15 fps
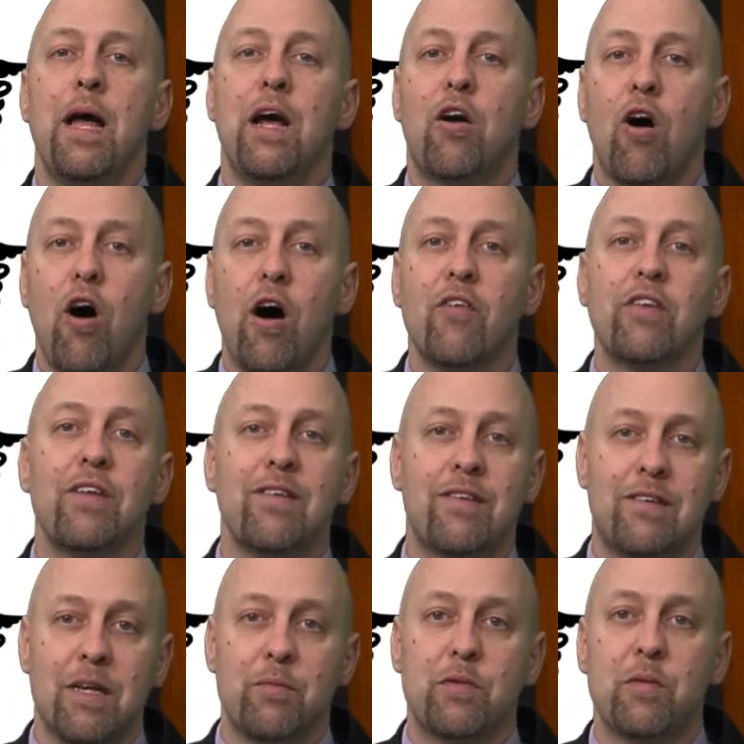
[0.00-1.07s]
and causing the
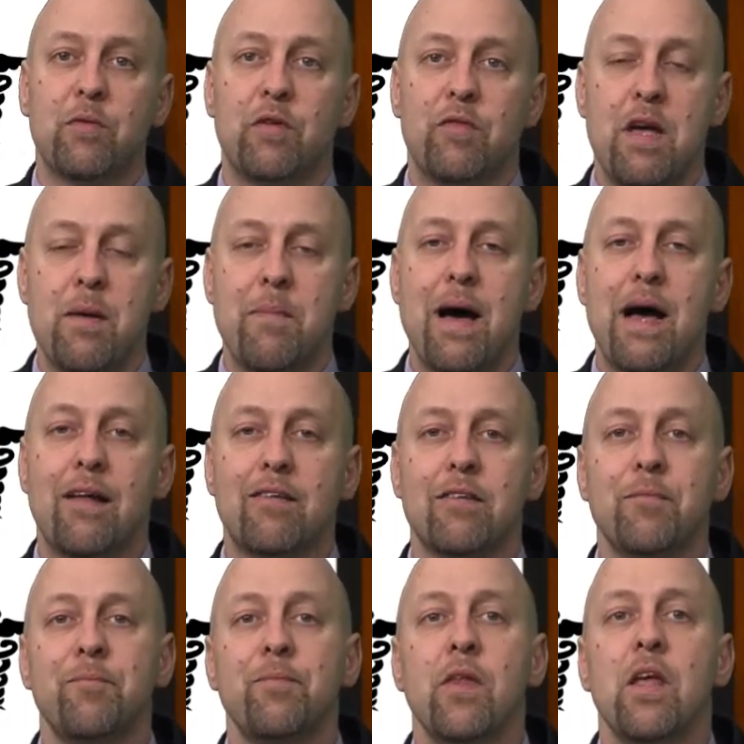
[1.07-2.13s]
symptoms of MS.